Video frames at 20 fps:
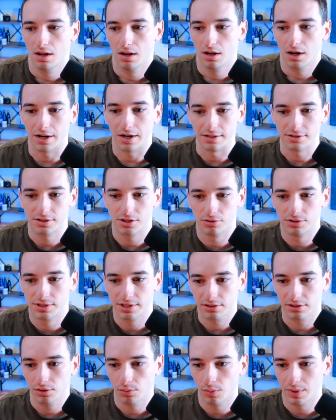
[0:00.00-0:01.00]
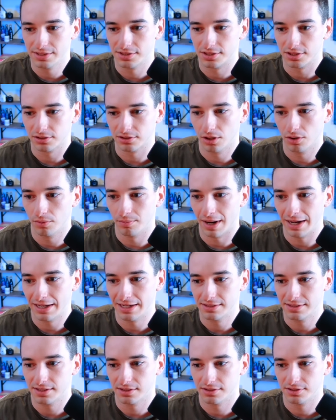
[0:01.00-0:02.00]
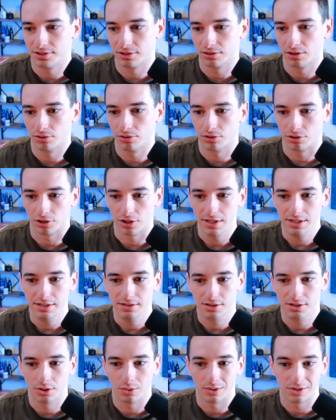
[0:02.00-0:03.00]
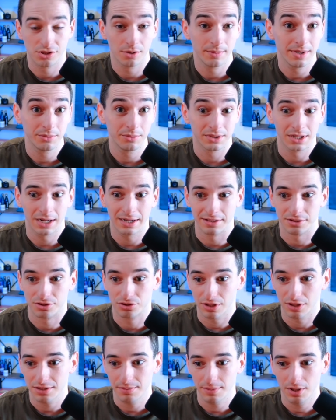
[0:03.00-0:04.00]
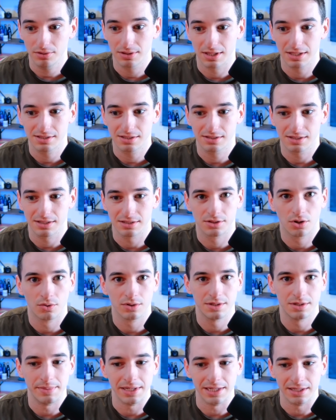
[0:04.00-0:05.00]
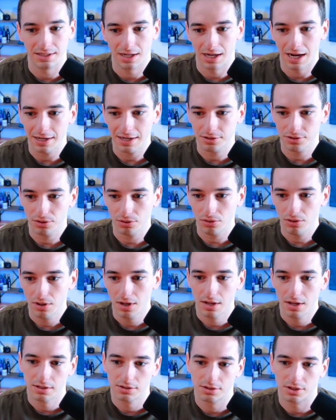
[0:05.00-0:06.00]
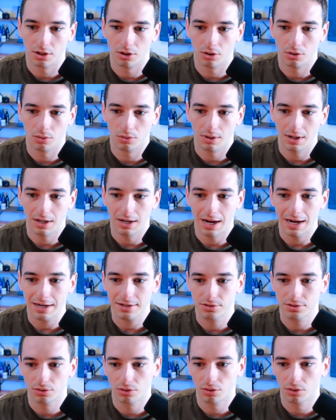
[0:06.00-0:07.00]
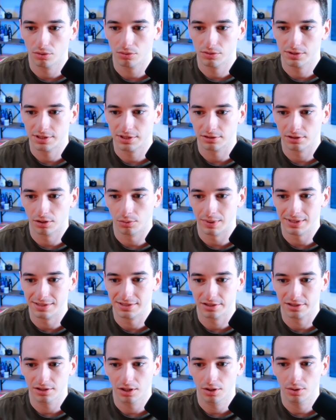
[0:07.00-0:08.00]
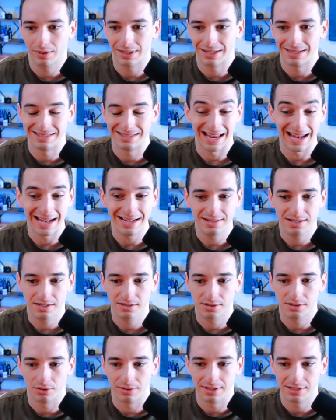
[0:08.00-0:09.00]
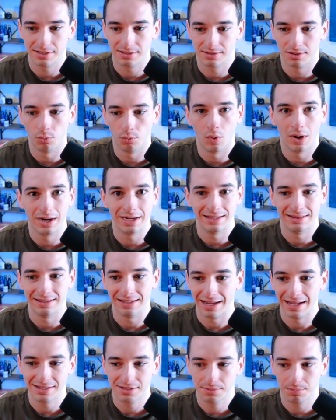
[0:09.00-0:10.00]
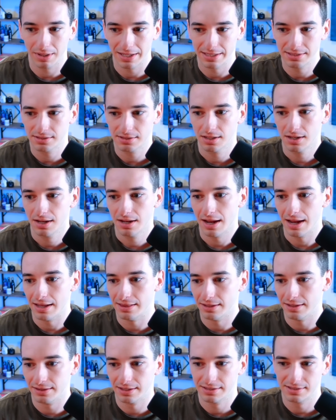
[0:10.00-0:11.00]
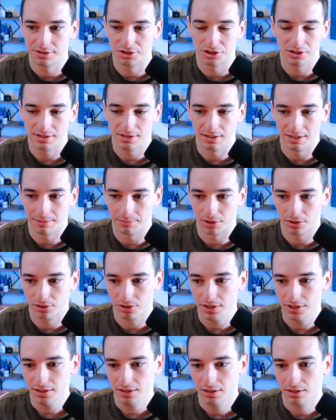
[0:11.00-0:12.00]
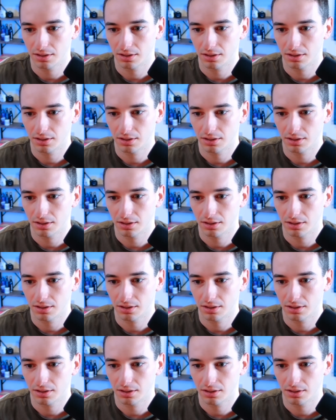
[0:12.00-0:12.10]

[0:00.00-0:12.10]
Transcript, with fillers: All right, so 0, 1, 0 minus 0, 3. So assuming we're not in strict mode, this is going to be octal. So octal 0, 1, 0 is 8. So this is a 1 in the 8th place. And then this is just the number 3.